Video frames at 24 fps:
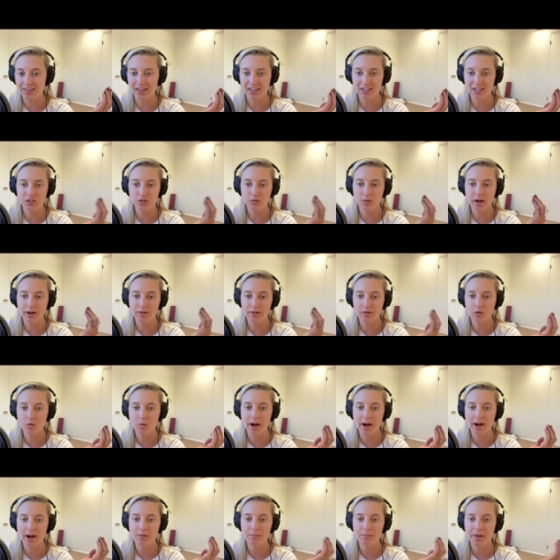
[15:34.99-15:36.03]
Like, do I
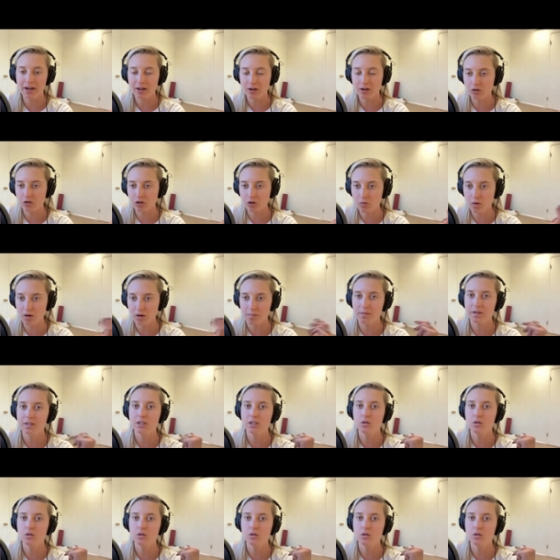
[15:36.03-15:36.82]
require medical equipment?